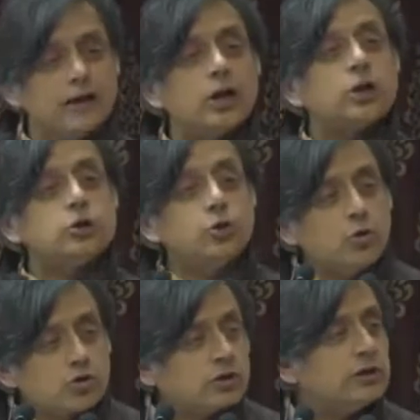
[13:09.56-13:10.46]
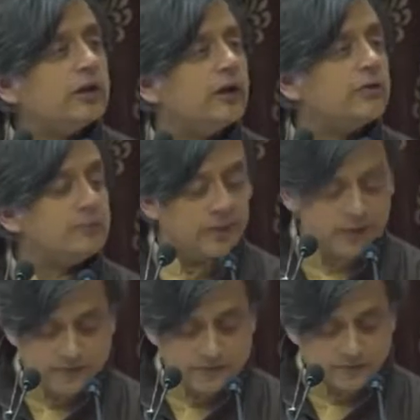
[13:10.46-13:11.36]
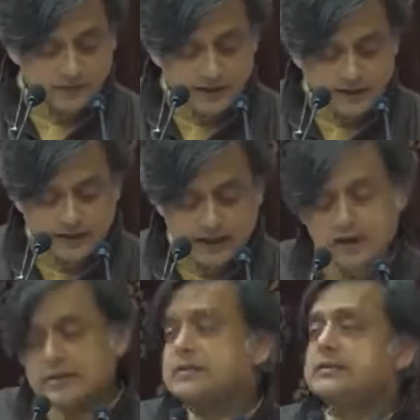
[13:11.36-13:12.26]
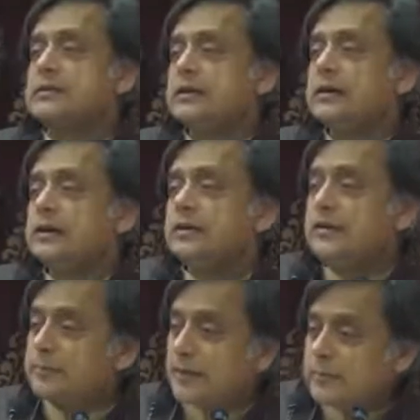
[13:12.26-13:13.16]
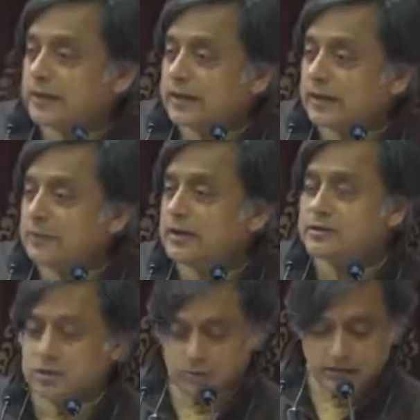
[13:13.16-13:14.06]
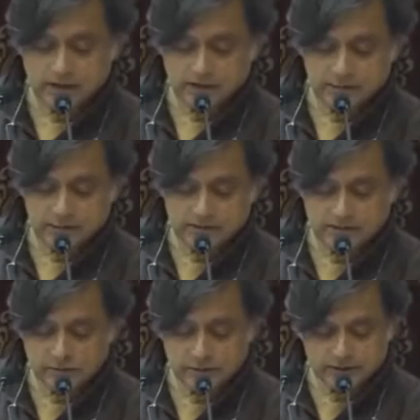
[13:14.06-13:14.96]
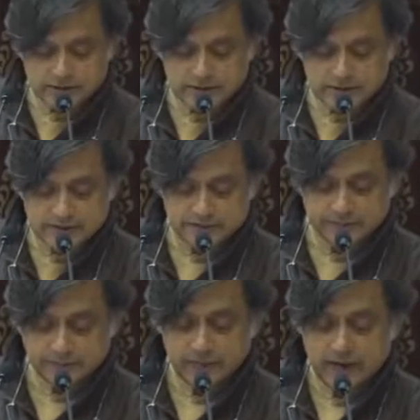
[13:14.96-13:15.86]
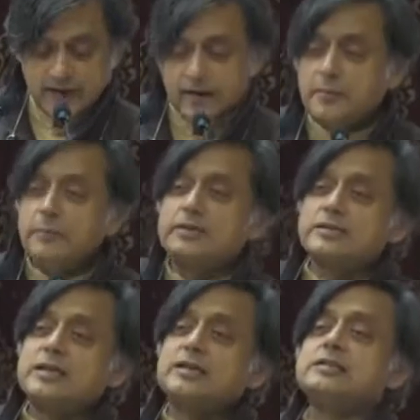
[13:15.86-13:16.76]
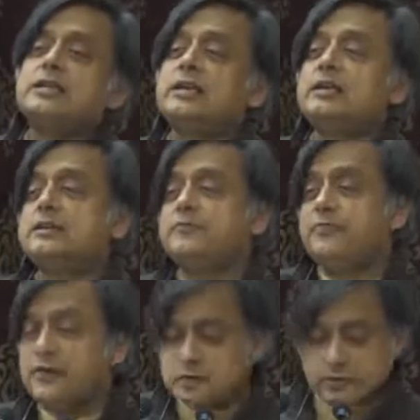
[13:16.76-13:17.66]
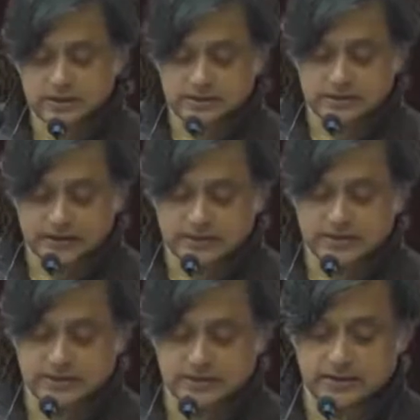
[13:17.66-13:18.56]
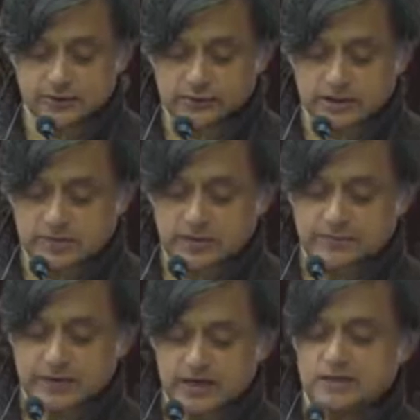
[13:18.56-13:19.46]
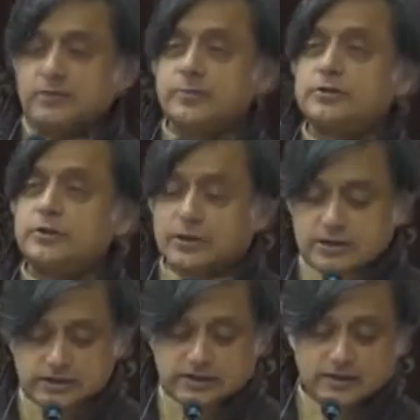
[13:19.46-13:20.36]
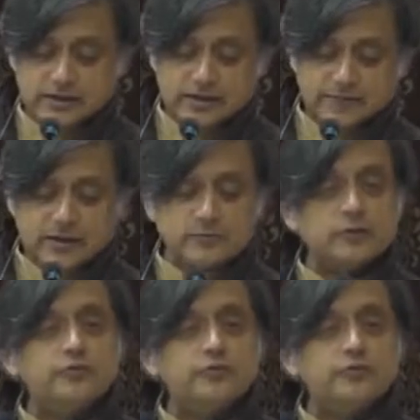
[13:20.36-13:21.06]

usually on the basis of their caste, their public image, or other personal qualities. But since the individual is elected in order to be part of a majority that will